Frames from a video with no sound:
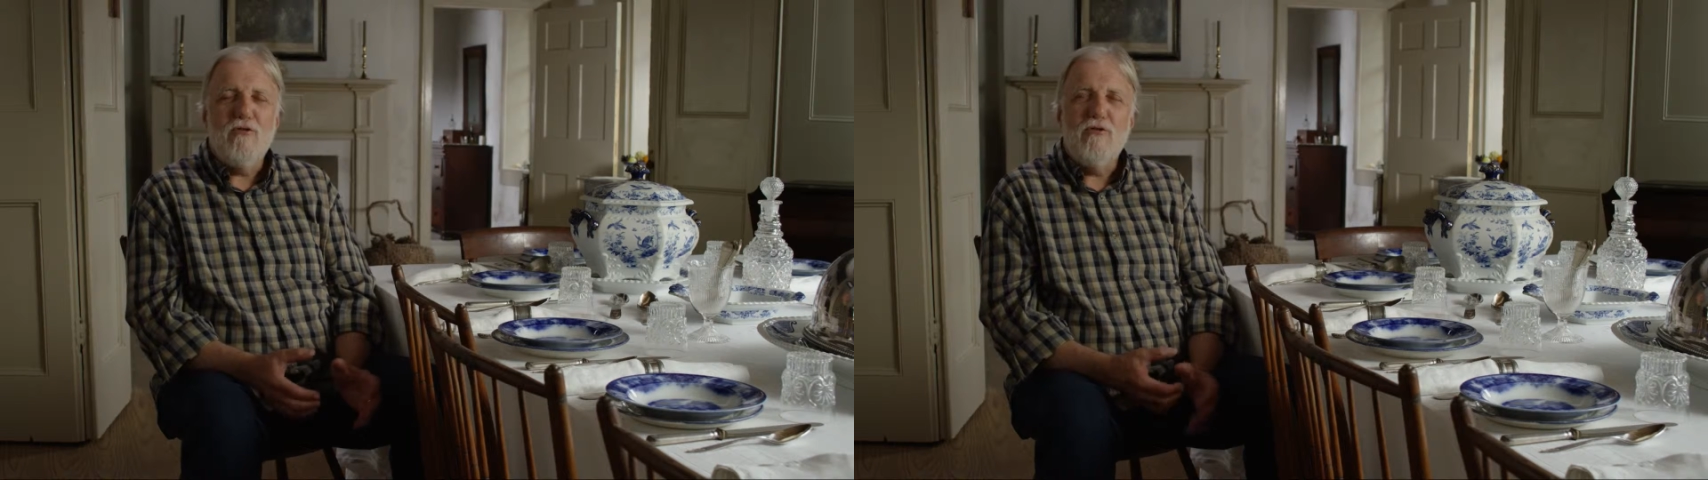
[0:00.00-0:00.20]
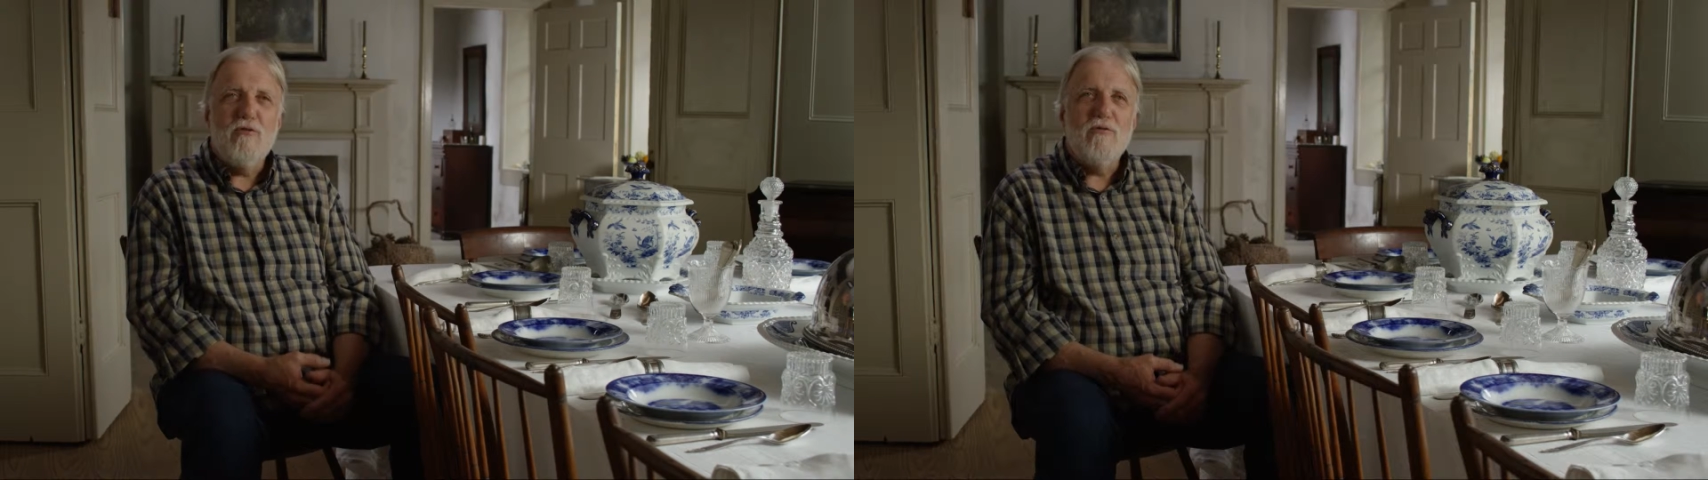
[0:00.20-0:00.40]

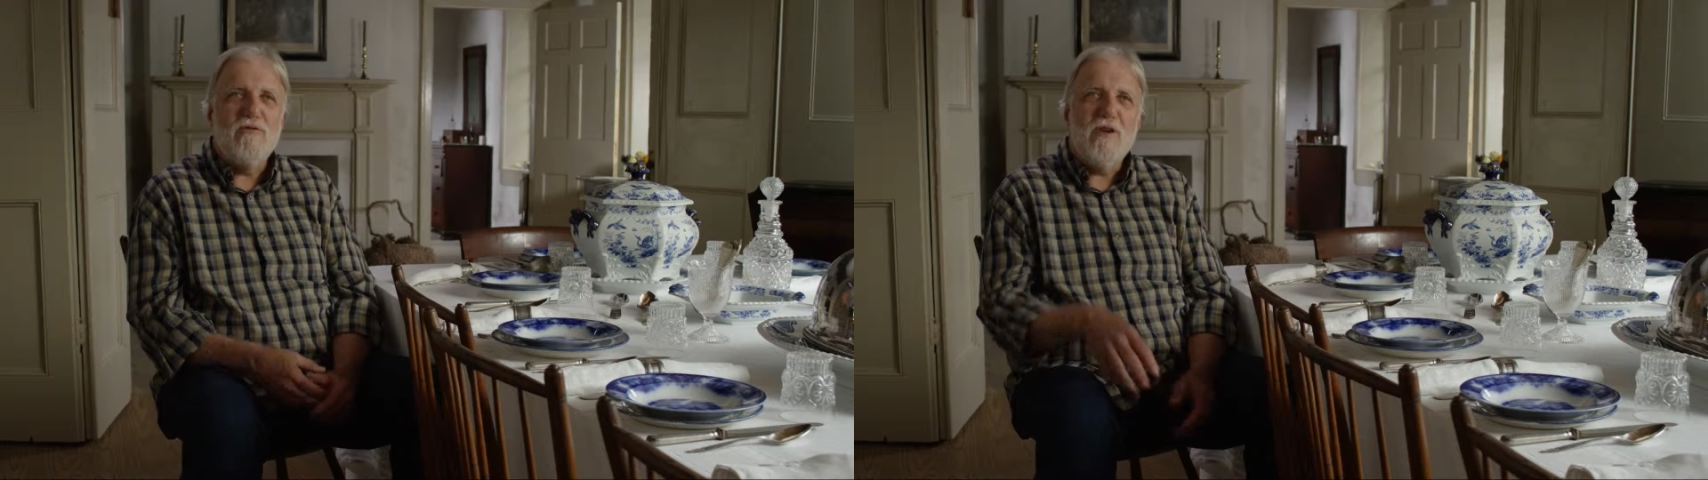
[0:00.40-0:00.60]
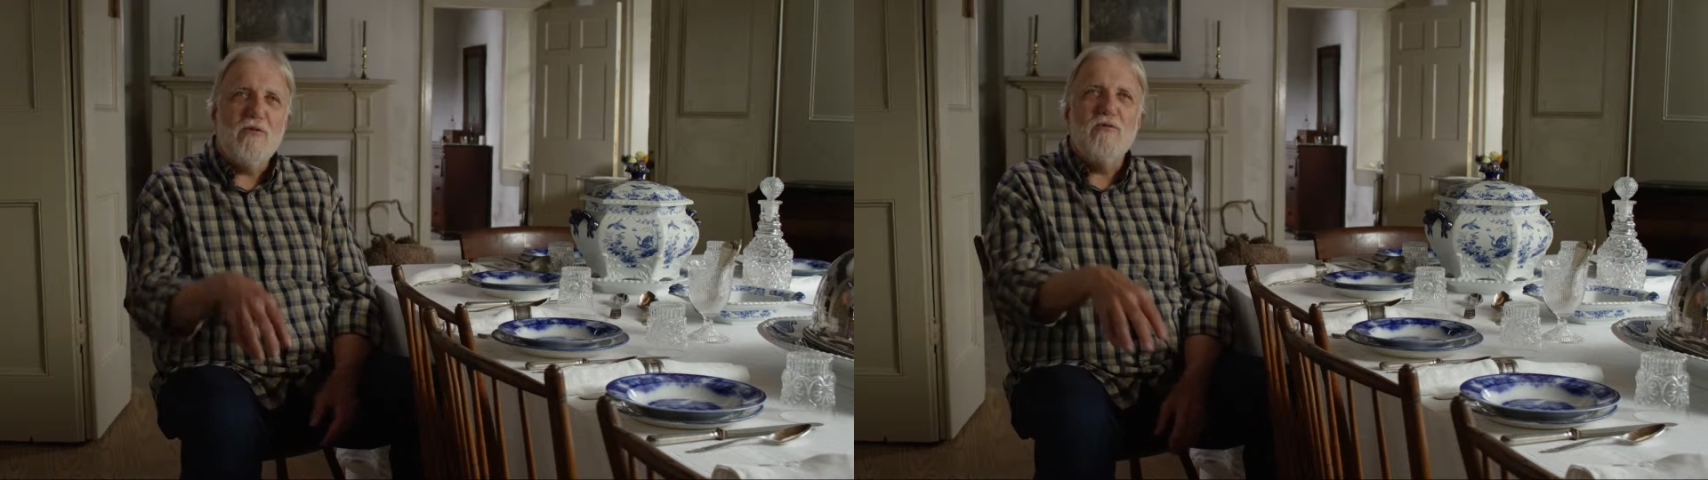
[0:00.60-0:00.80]
to do is
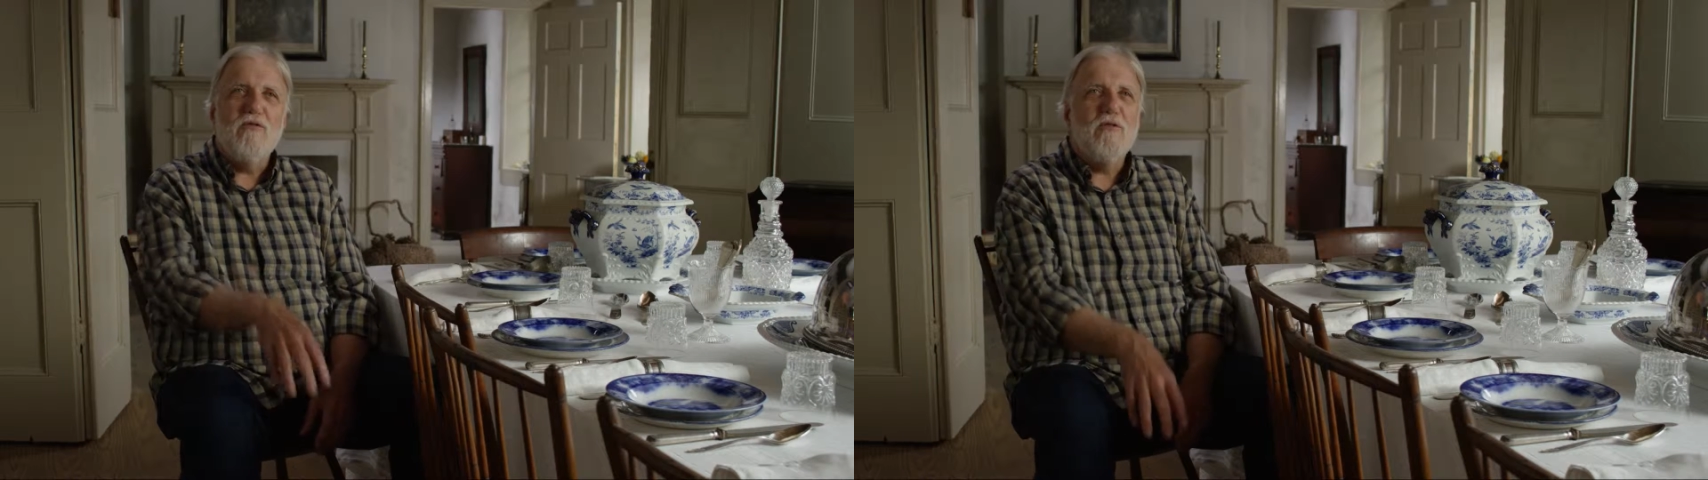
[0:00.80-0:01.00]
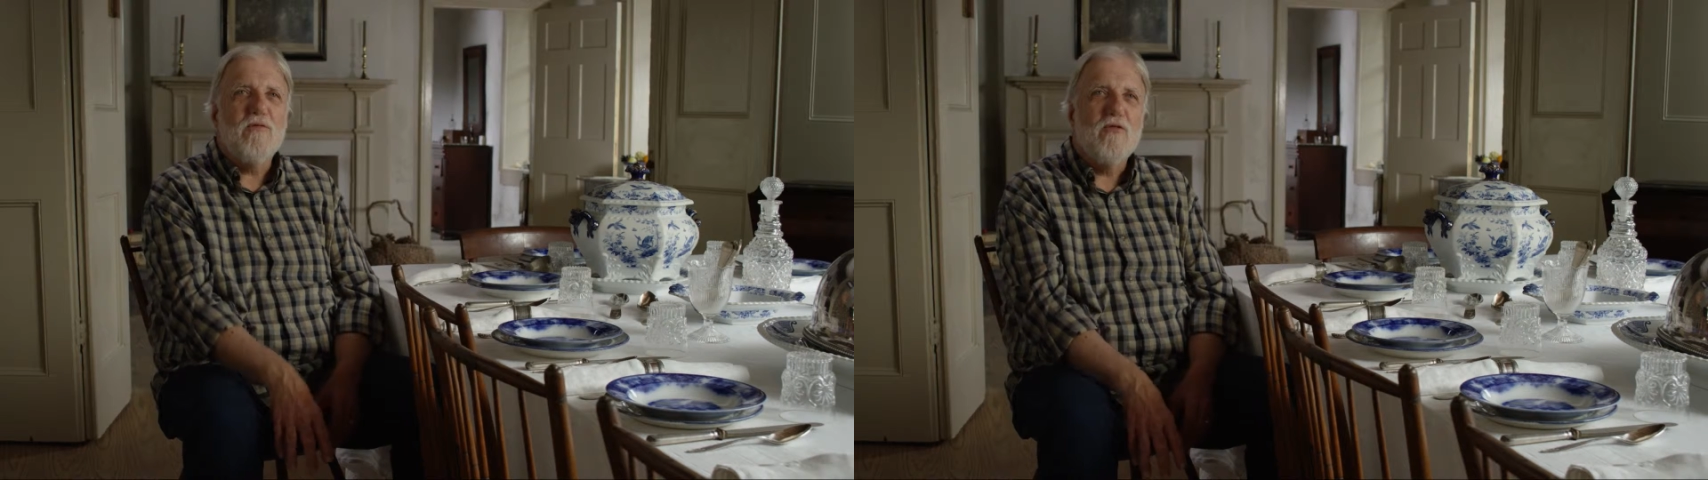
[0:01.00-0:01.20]
dig through
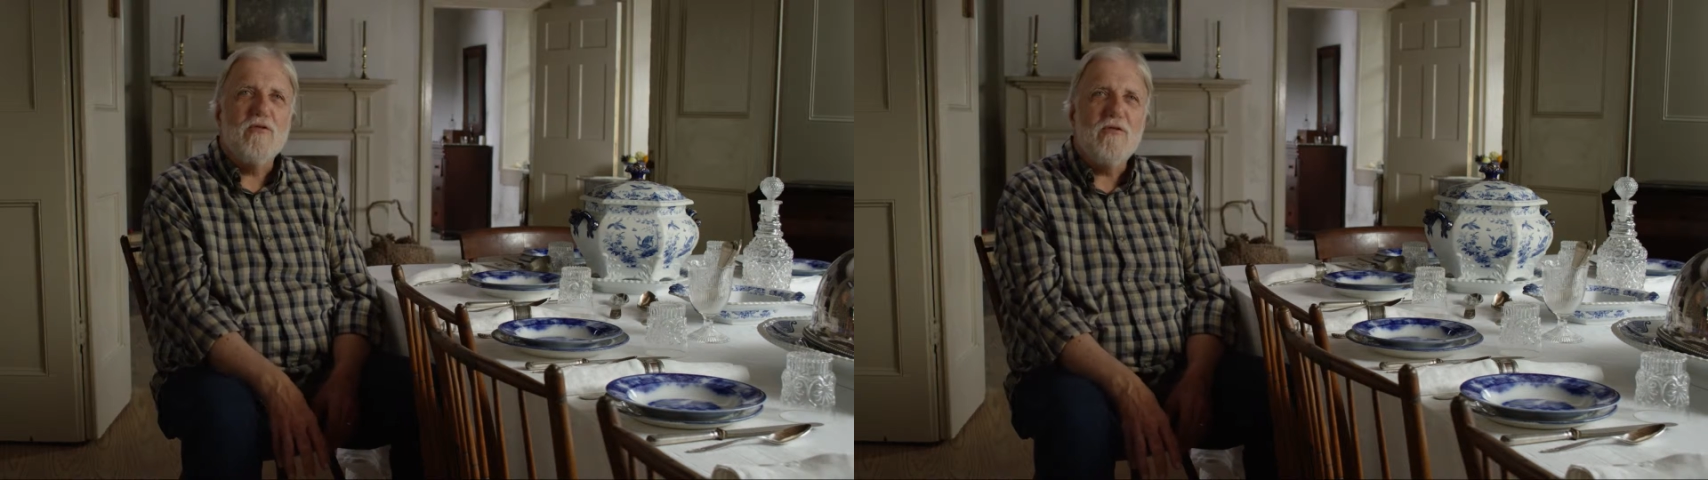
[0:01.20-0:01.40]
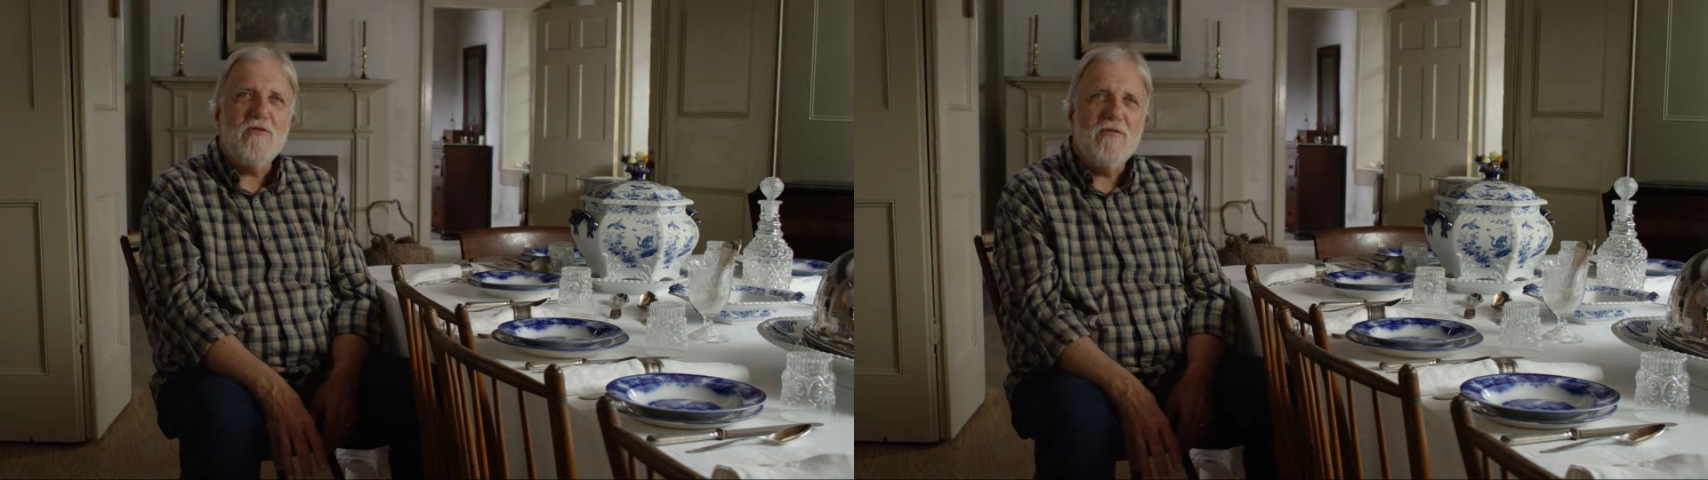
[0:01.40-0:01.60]
your
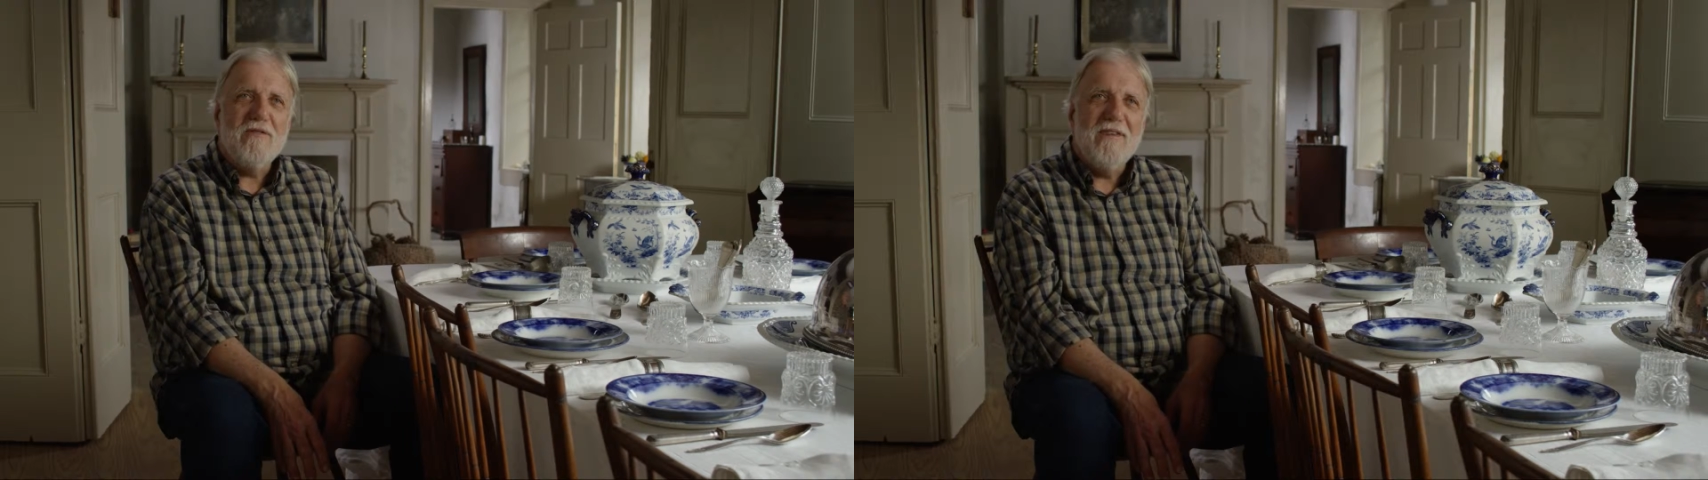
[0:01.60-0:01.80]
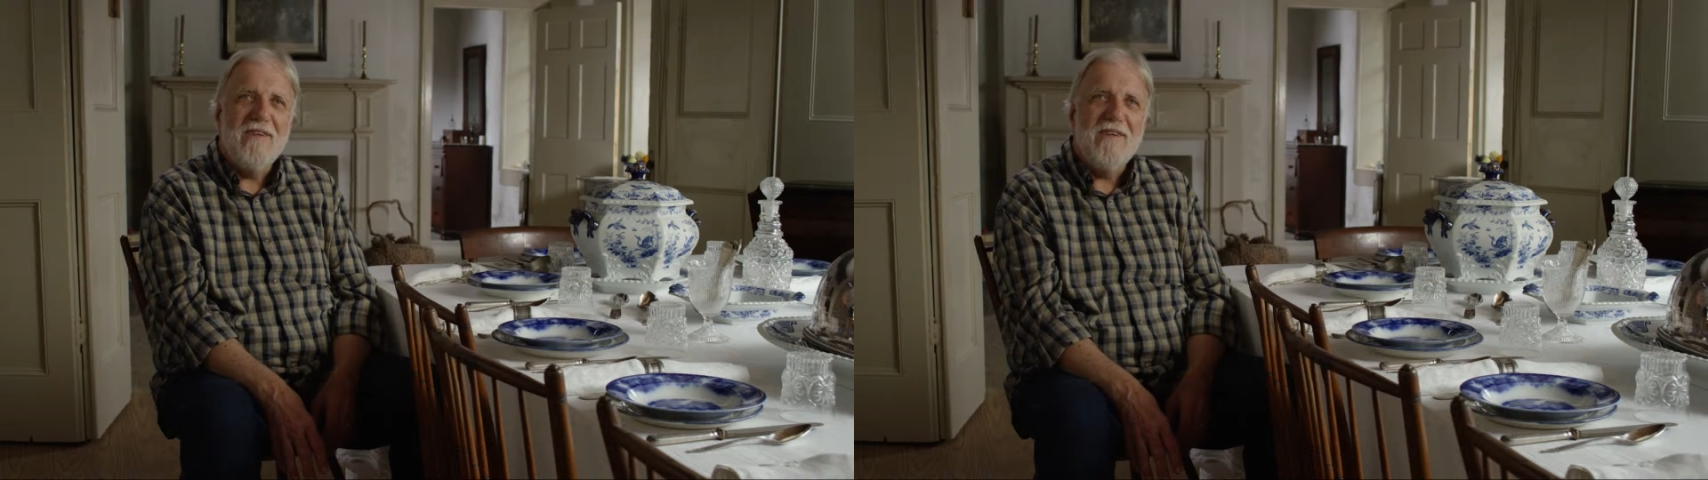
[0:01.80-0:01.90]
floors